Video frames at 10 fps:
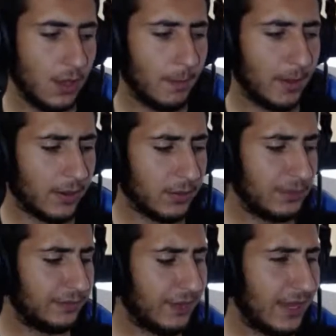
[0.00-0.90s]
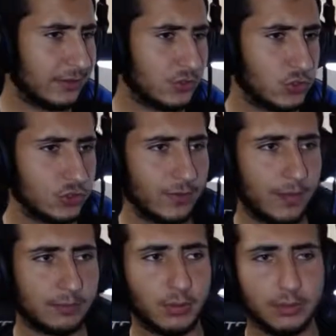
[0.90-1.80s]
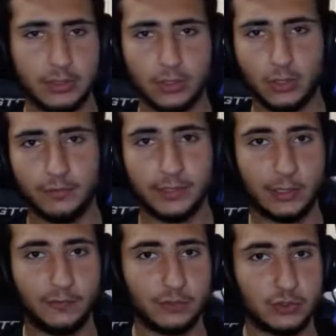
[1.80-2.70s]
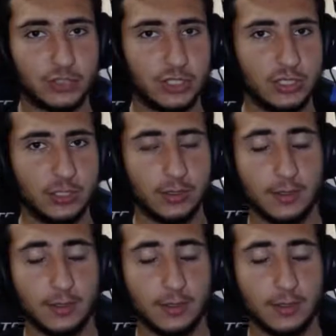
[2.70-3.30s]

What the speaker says: But if I had to choose one, I'd probably go with Loftus-Cheek.